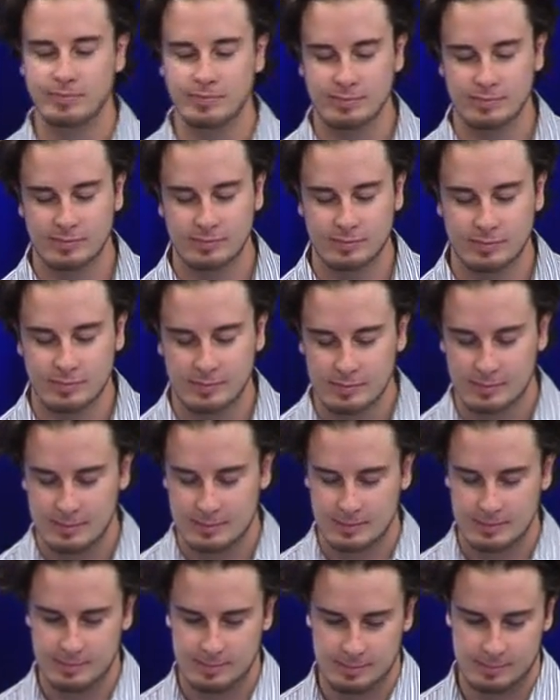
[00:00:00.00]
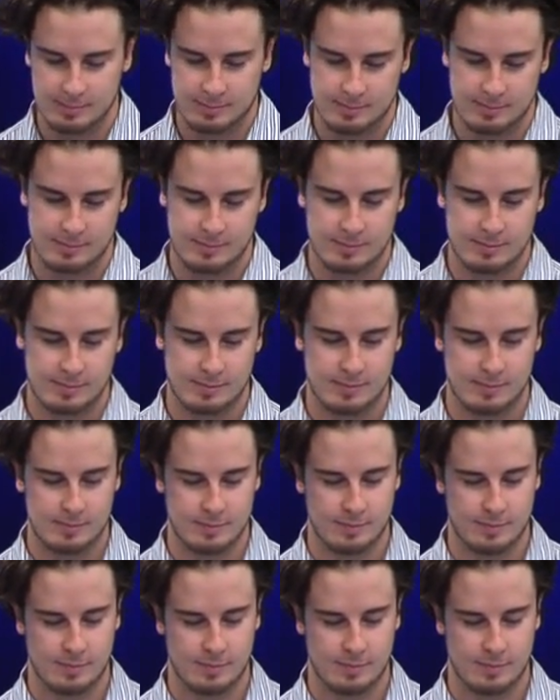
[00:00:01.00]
No one is speaking in this clip.